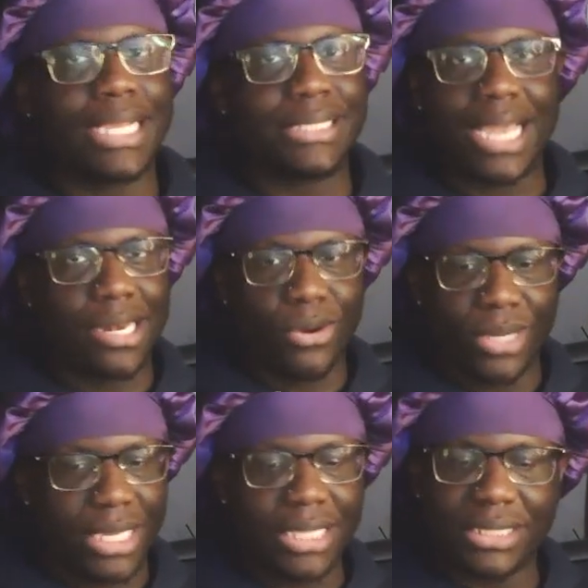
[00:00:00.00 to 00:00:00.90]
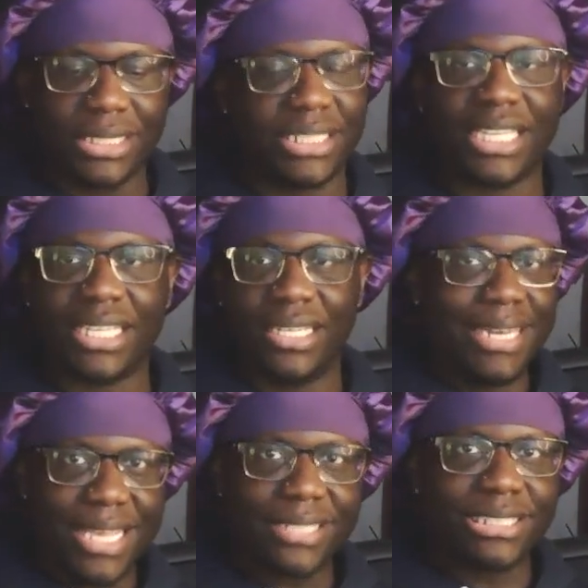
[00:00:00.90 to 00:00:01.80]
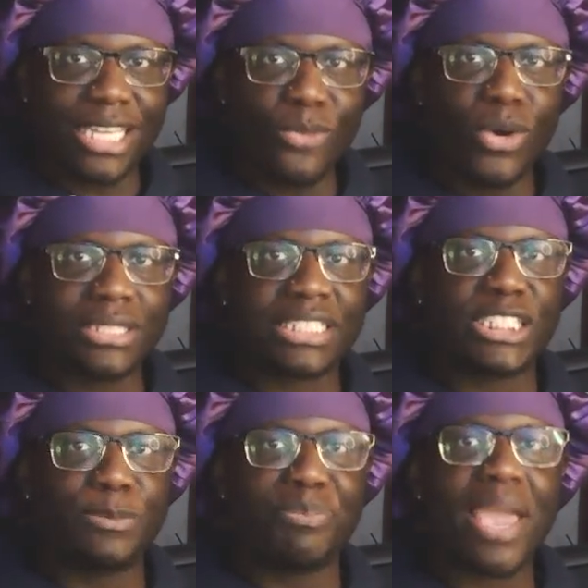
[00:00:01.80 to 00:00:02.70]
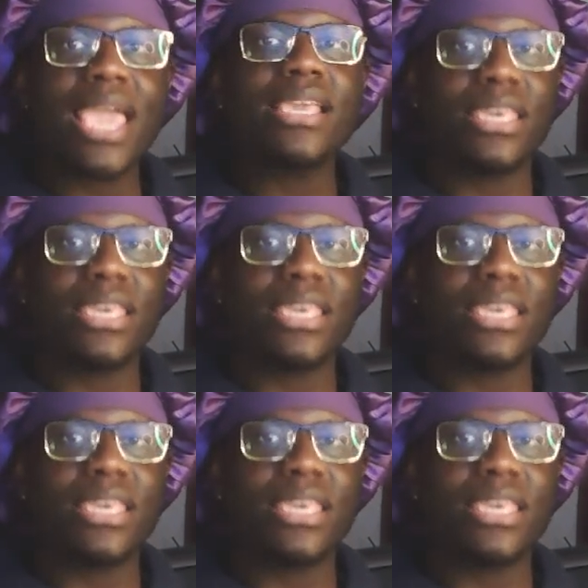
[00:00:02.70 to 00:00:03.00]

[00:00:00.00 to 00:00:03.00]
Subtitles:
It's not no easy shit. The DLC will spank